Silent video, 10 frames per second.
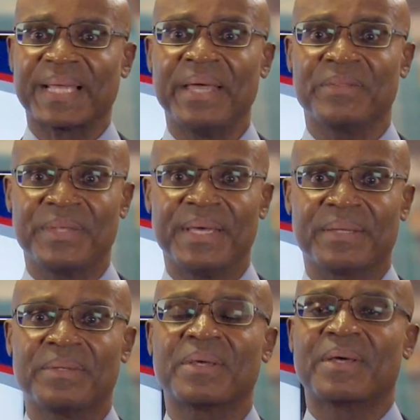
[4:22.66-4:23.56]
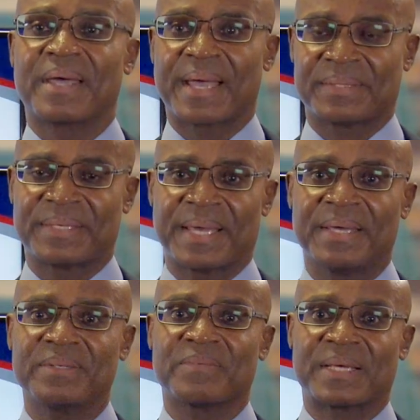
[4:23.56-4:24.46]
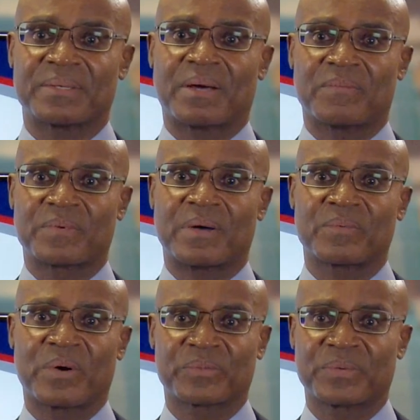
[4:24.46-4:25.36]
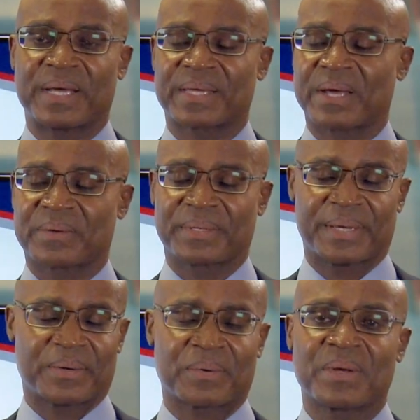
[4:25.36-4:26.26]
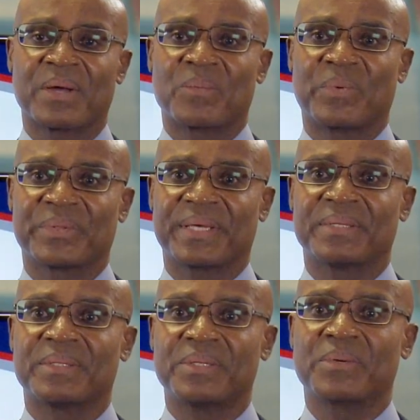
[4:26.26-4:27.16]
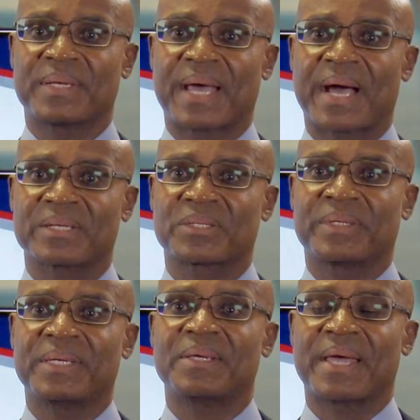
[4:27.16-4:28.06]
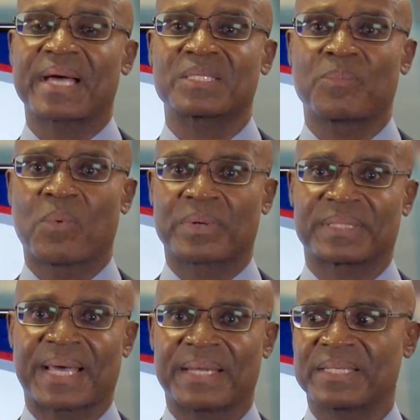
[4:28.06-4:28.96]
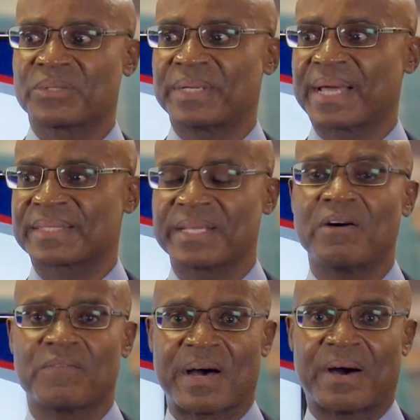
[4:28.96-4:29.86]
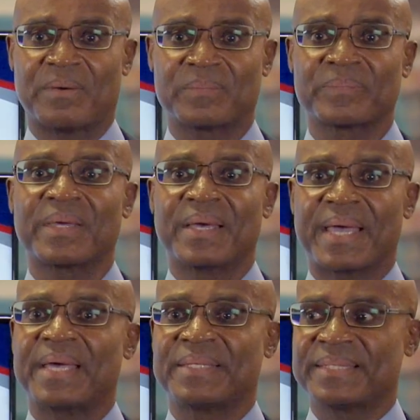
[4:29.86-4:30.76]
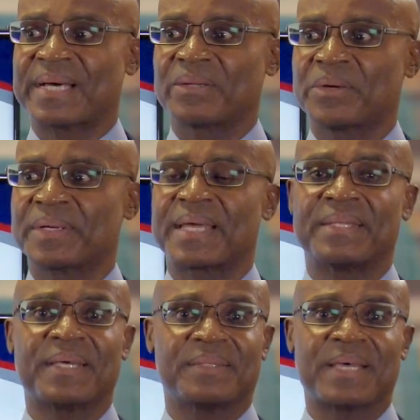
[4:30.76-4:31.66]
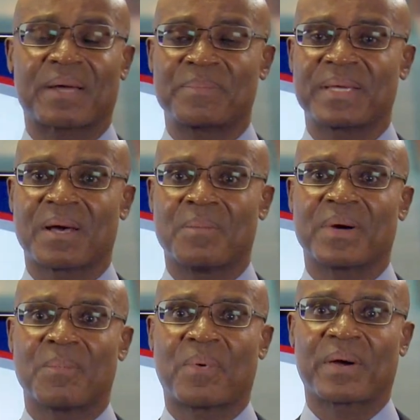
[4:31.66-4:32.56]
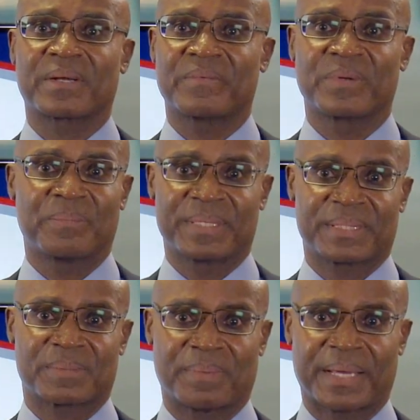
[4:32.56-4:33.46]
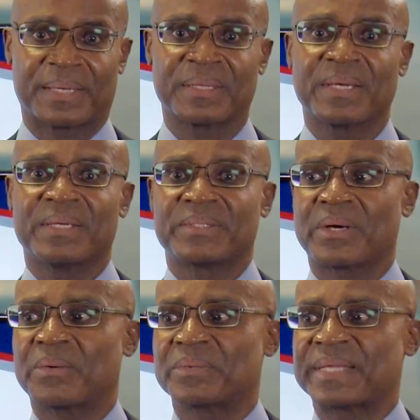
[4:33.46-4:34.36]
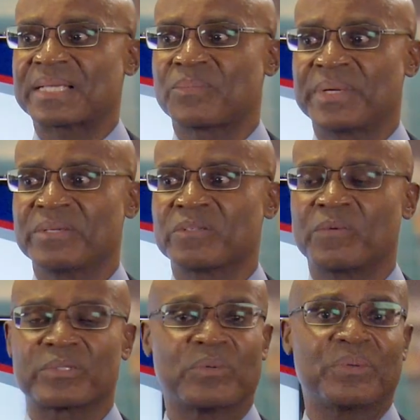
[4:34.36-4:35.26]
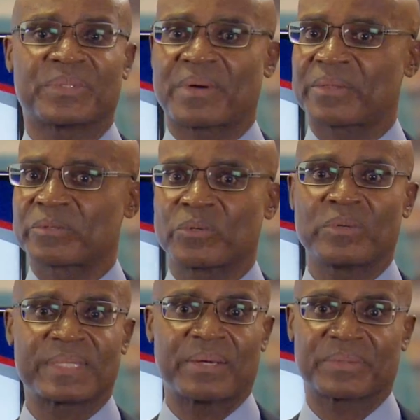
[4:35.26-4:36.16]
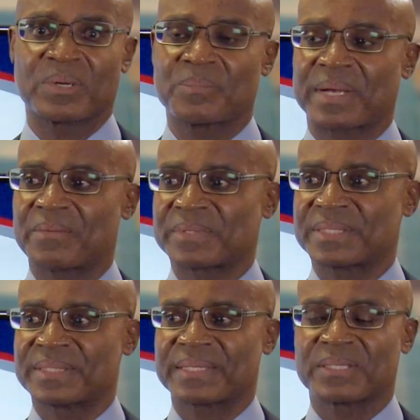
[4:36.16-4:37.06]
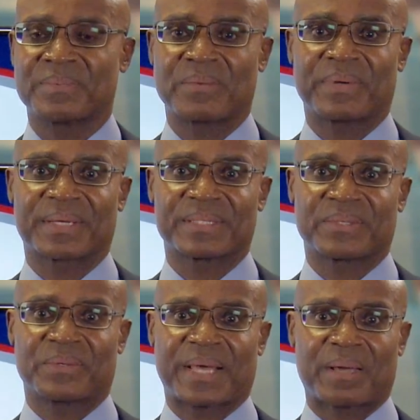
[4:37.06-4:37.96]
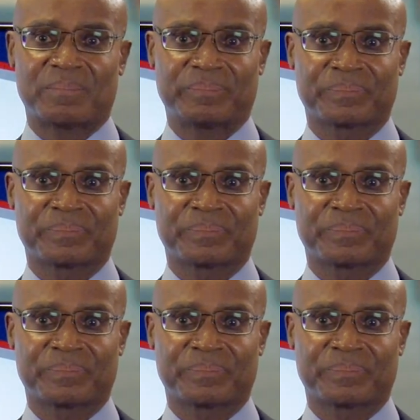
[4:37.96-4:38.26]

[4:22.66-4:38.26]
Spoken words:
And then at the end of that, of going through that calculator, well then you can actually export that into an Excel file and then download it, and that can become a part of your business plan. So that's one useful tool. There are other tools out there, but I would suggest that you might want to consider that.